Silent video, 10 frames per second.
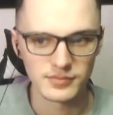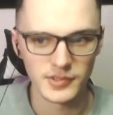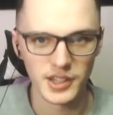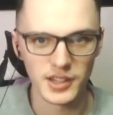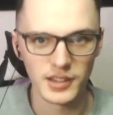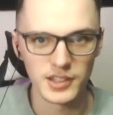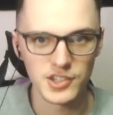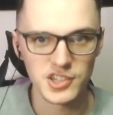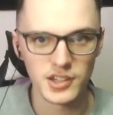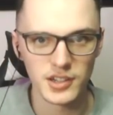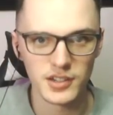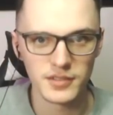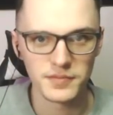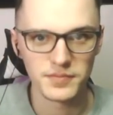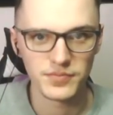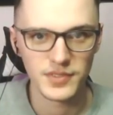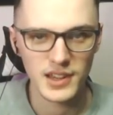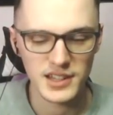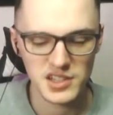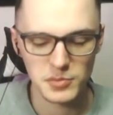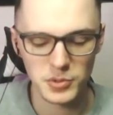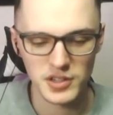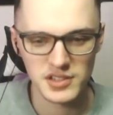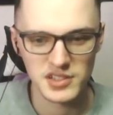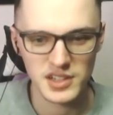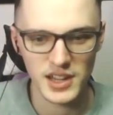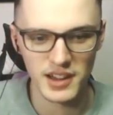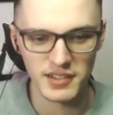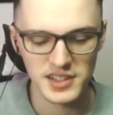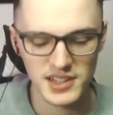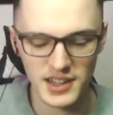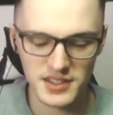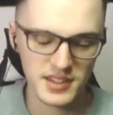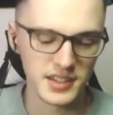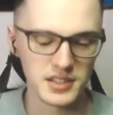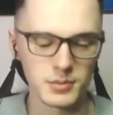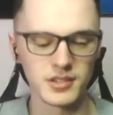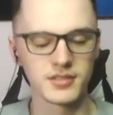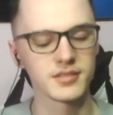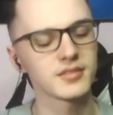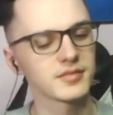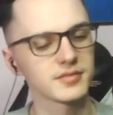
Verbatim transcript: Yeah, legit. Atsumu and his scary setting skills, man.